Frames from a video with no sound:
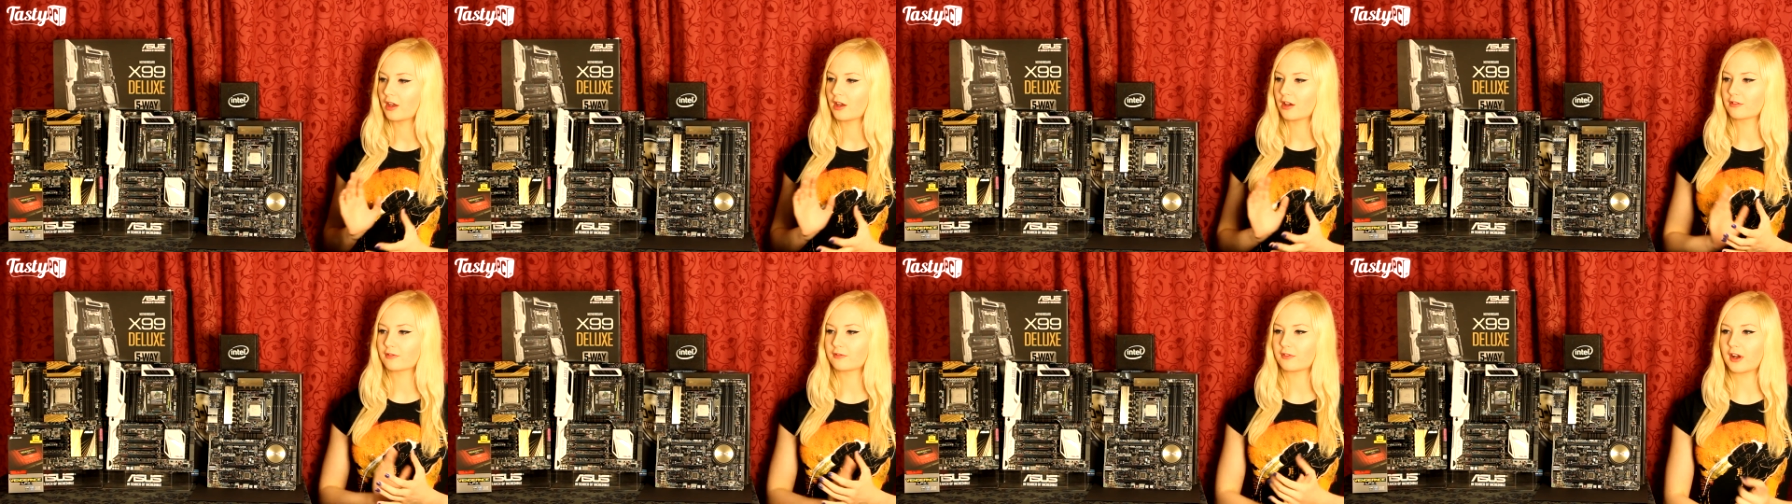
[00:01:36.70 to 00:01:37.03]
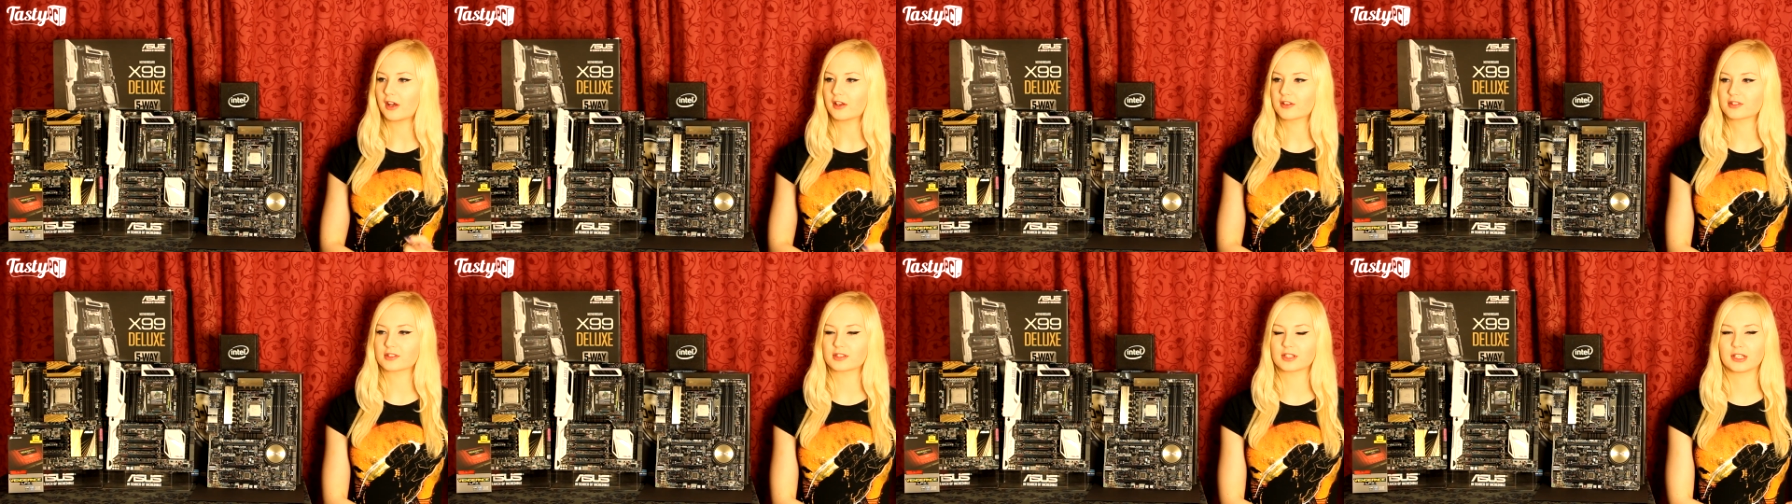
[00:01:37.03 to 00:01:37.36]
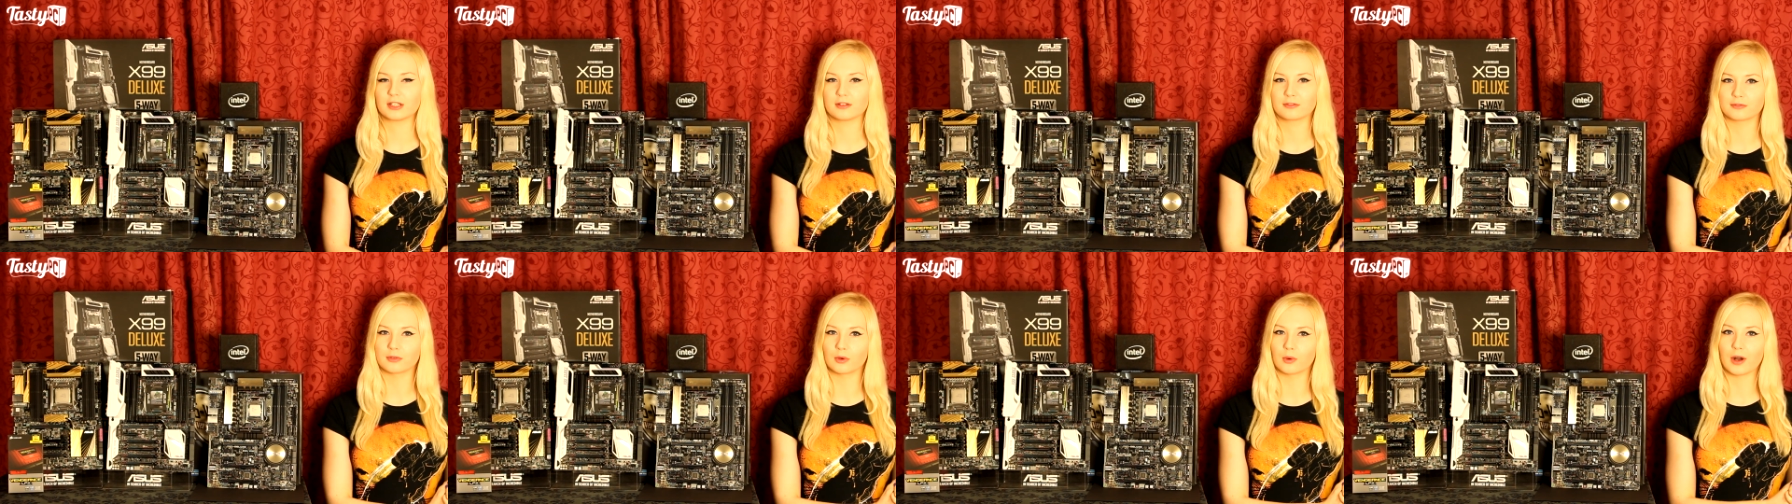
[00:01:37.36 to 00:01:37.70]

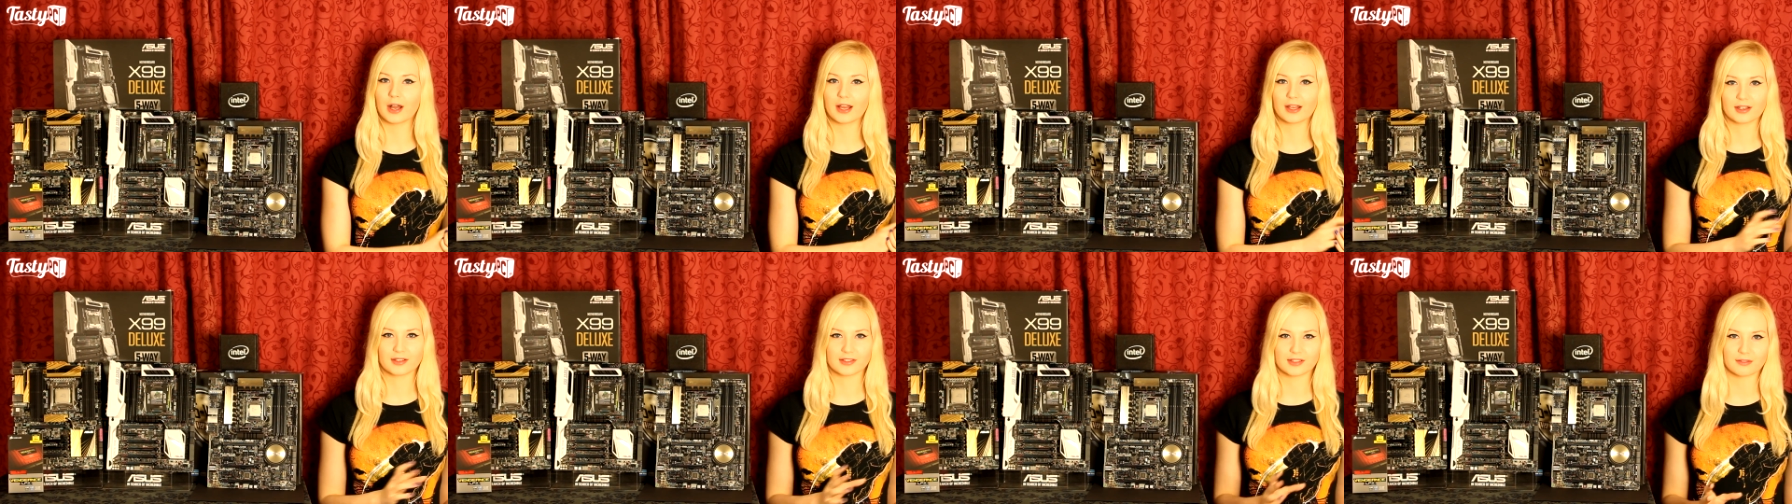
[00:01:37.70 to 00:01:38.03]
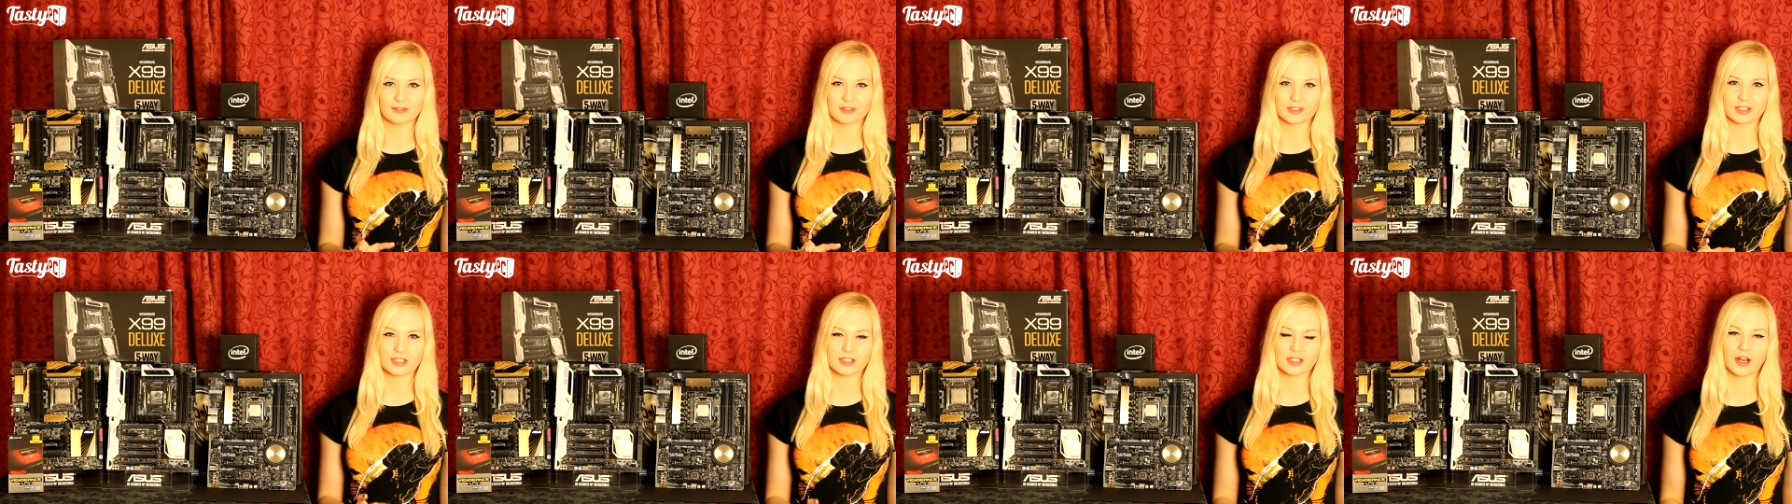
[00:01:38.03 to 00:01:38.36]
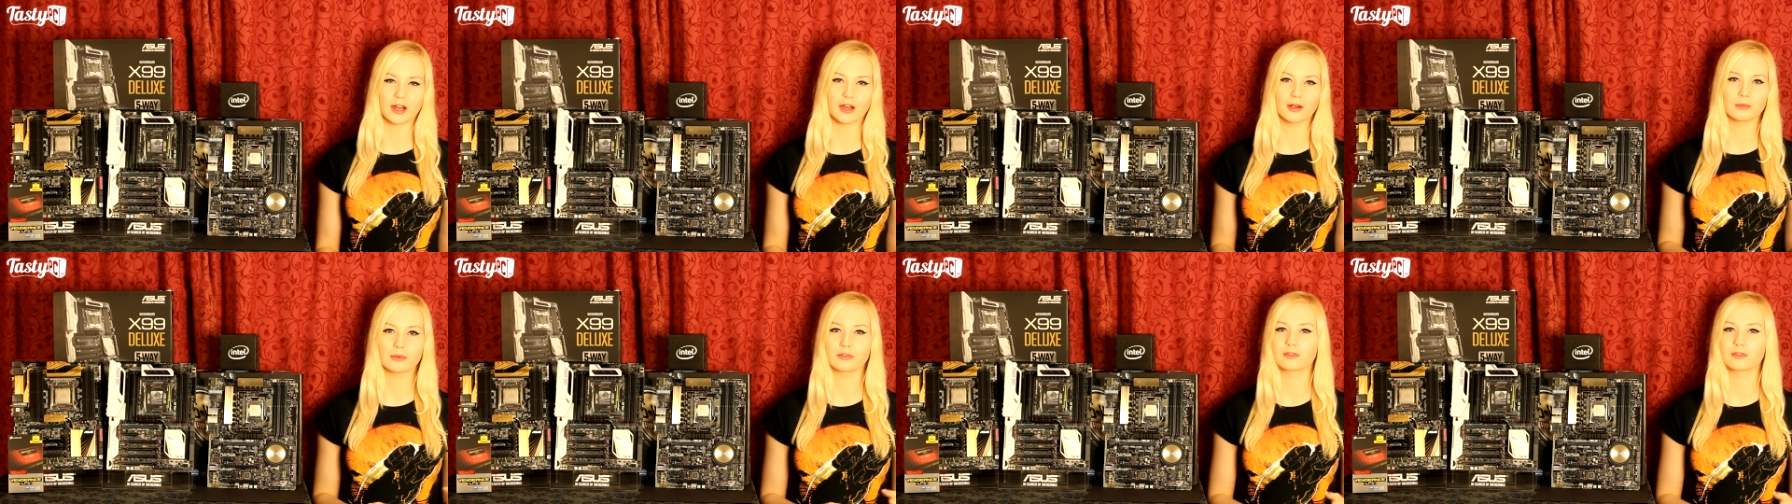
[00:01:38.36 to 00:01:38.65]
firstly, for X seventy-nine,